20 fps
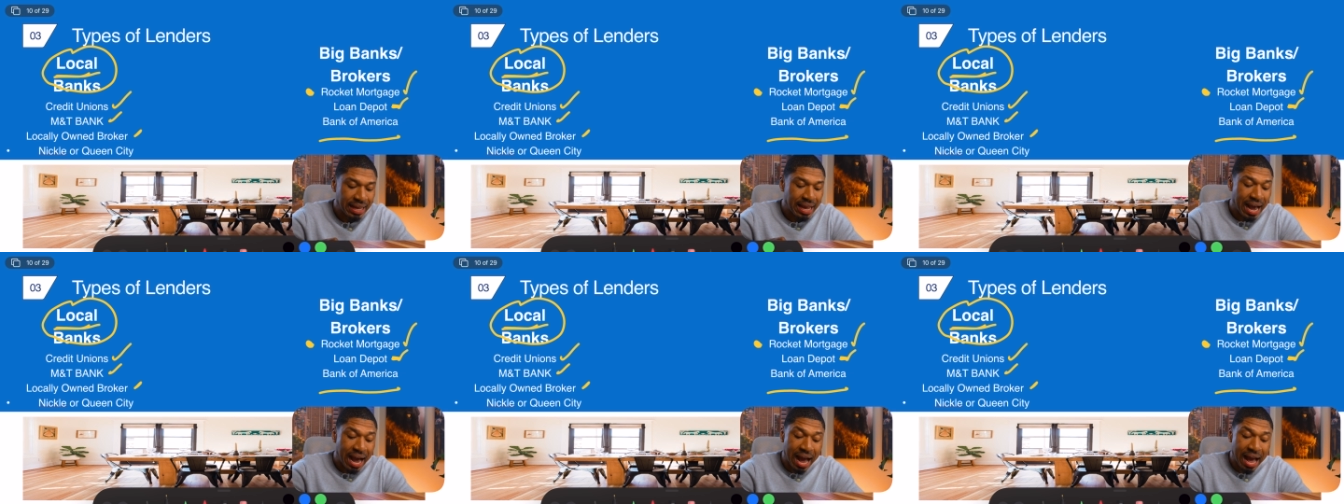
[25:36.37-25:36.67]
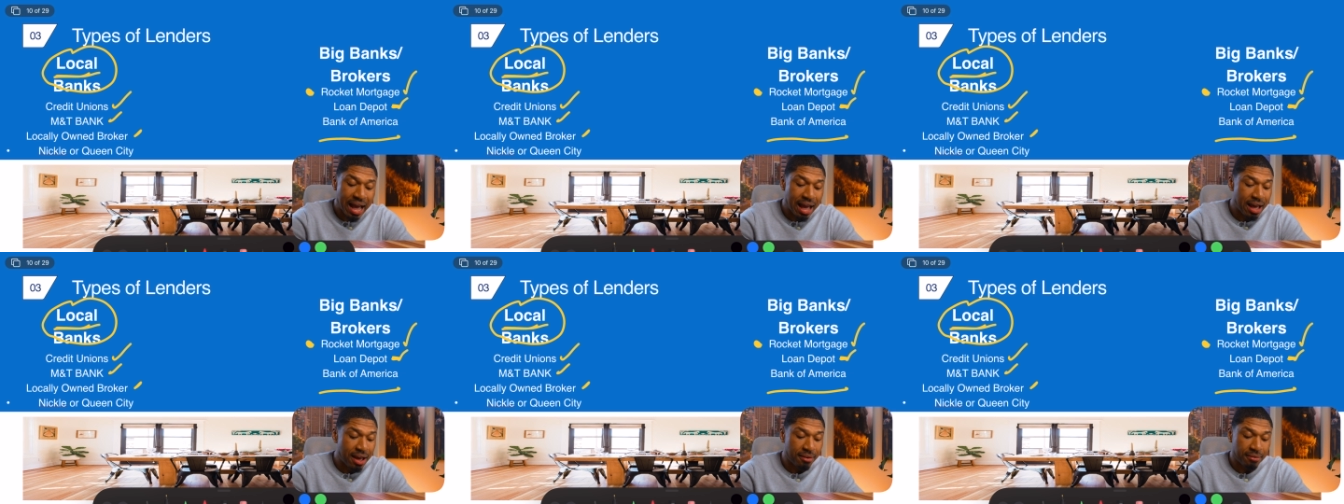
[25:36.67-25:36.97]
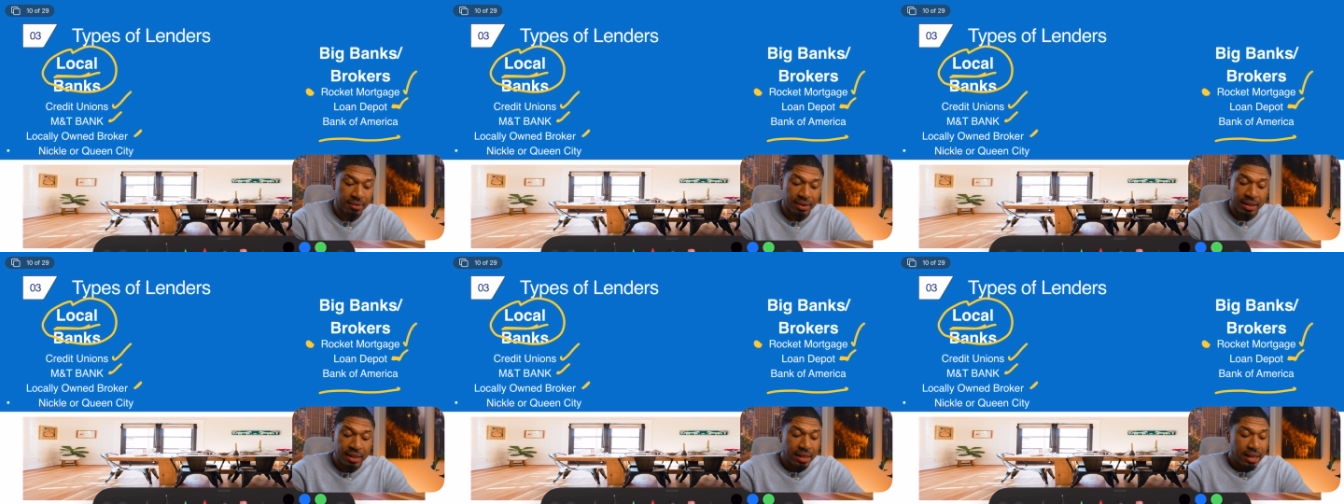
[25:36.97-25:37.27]
I
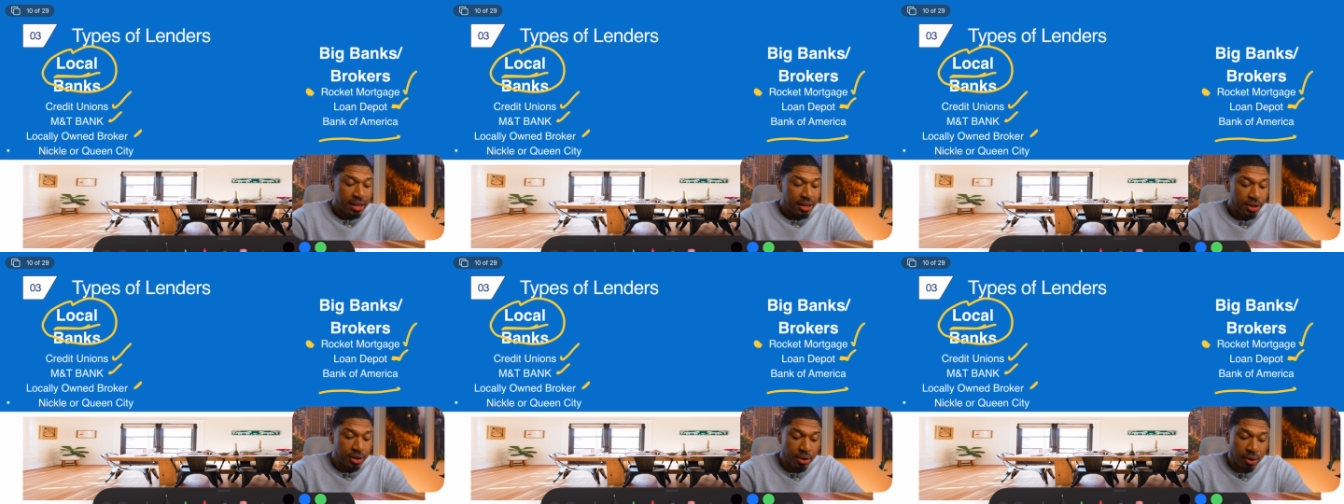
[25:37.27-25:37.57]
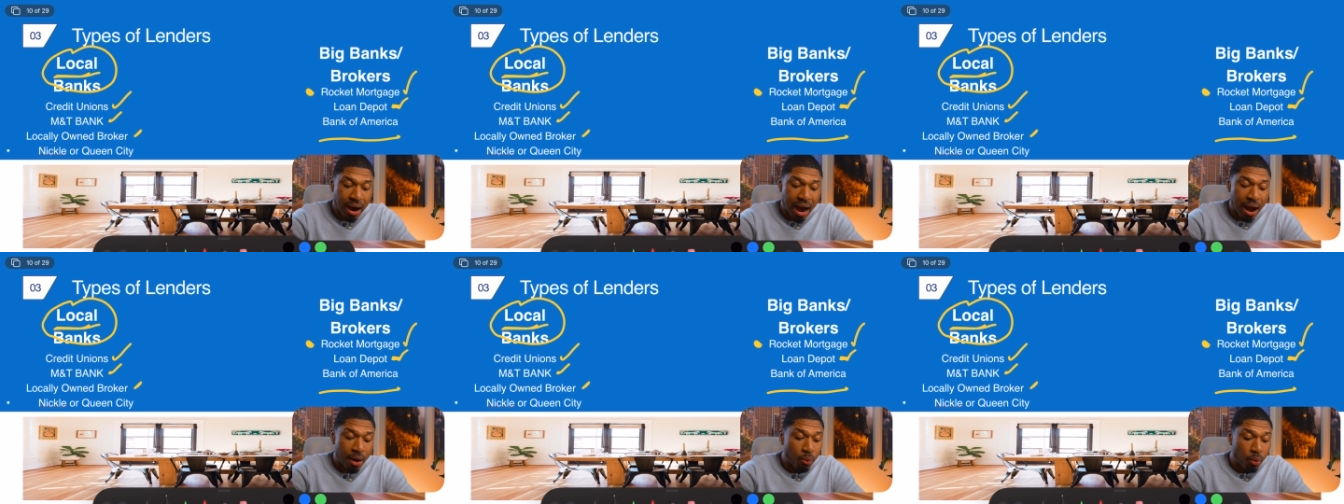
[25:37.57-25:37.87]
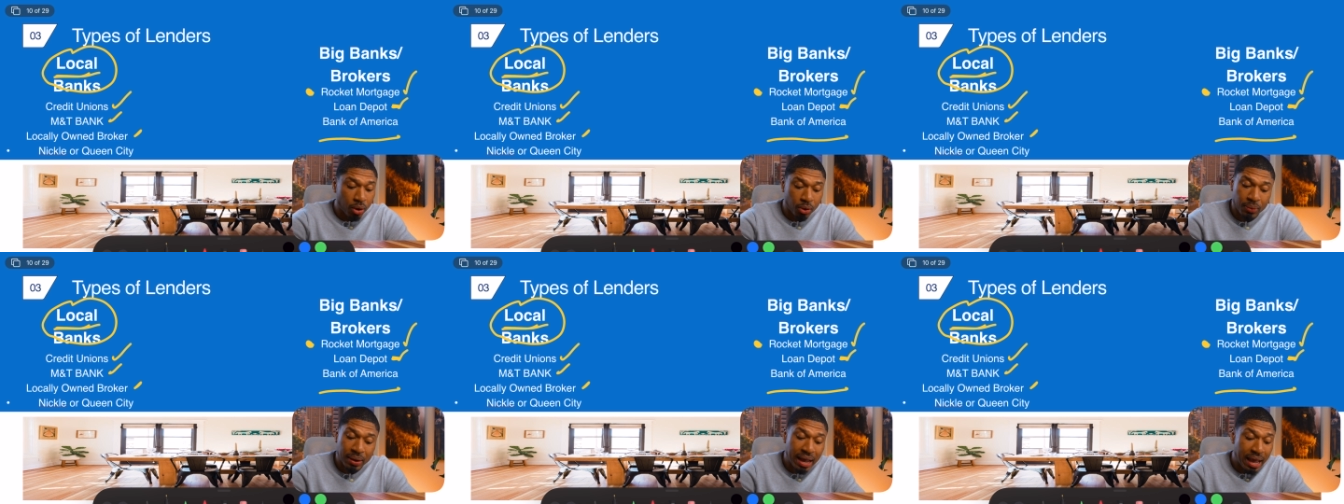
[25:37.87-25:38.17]

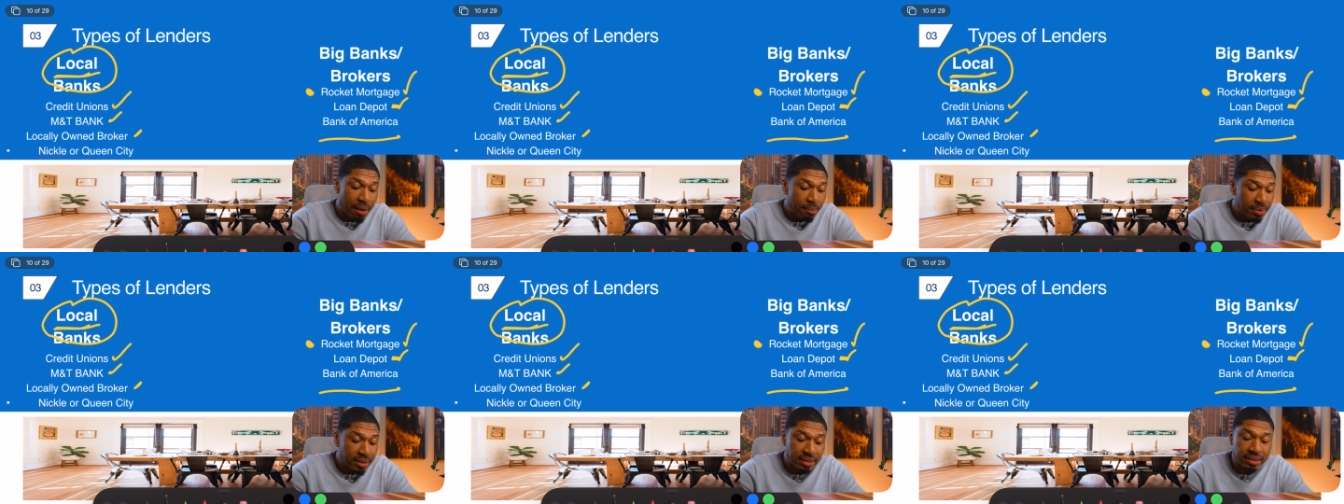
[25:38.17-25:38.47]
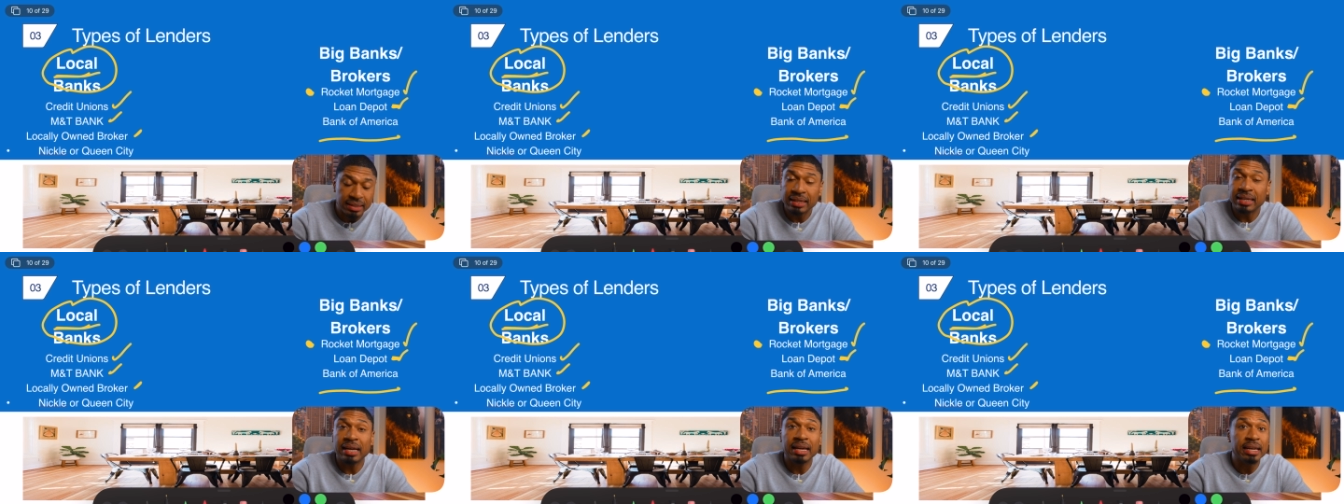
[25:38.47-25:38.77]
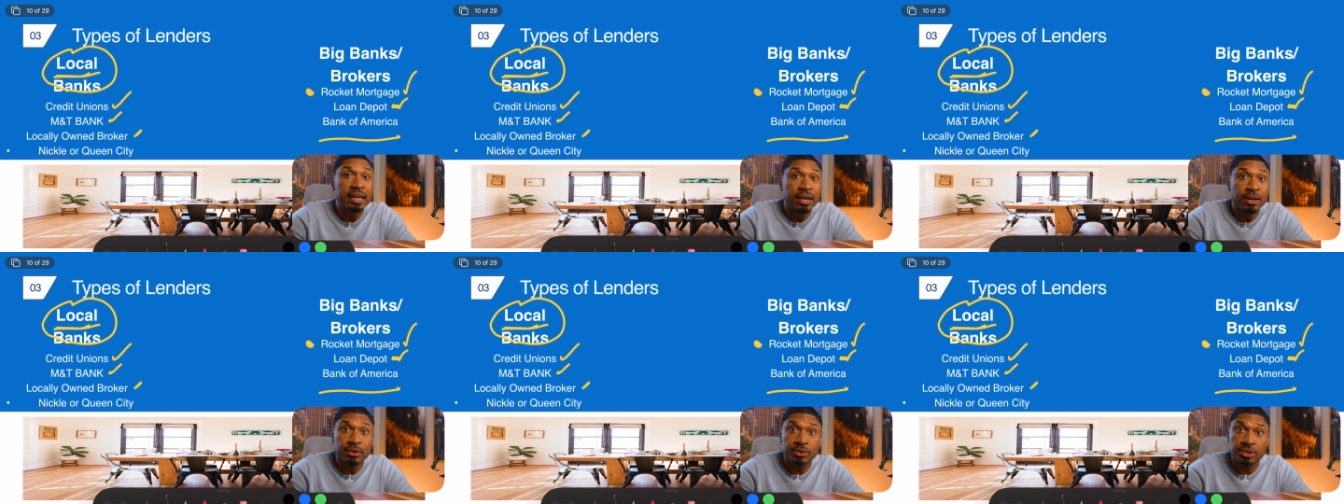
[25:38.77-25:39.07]
work with M&T
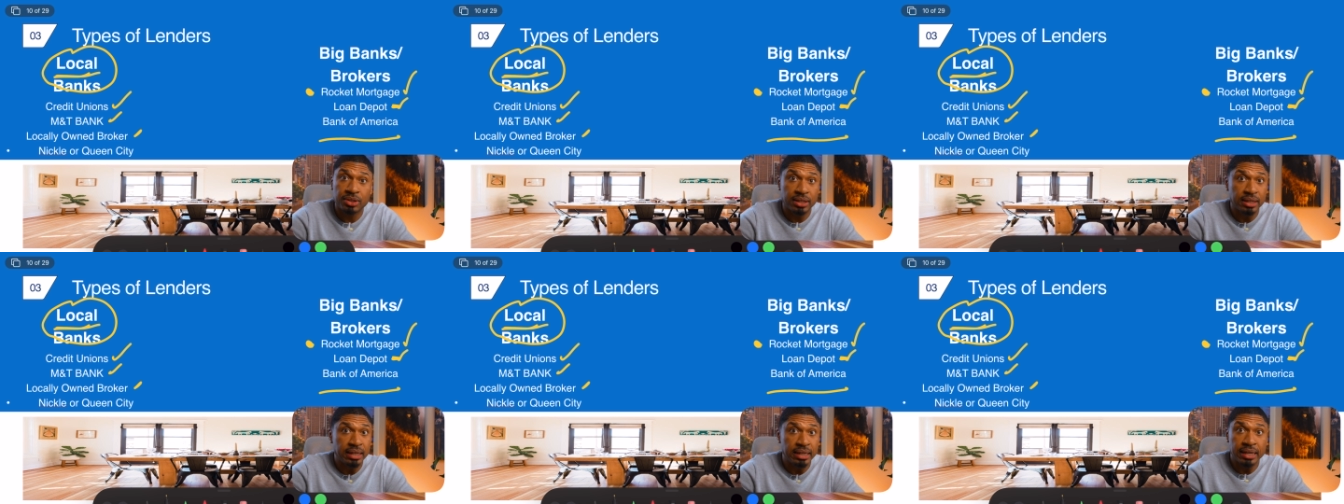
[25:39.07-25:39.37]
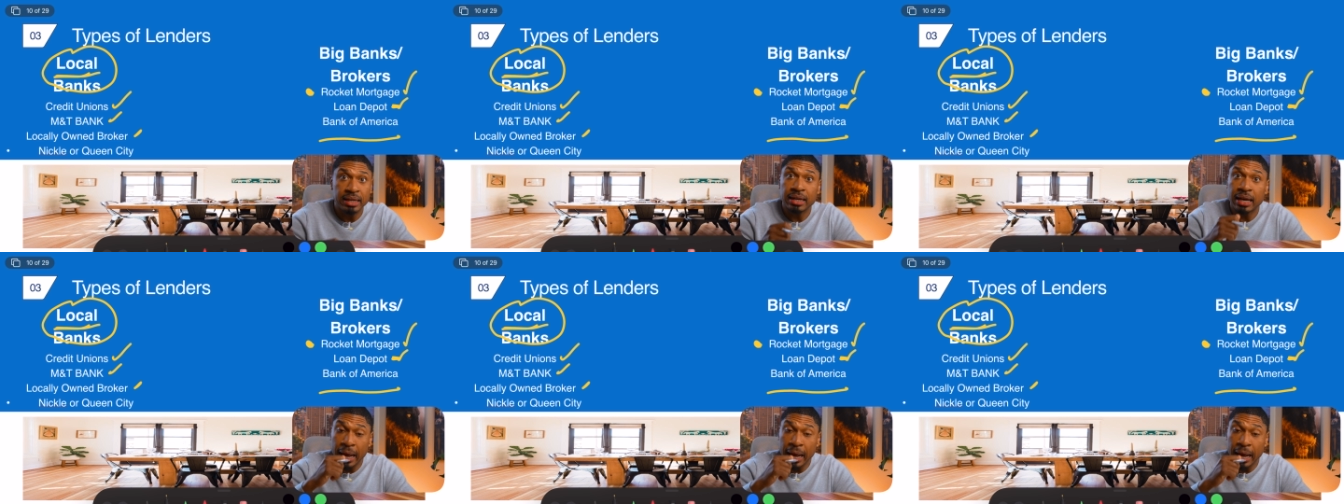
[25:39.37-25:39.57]
in Nickel City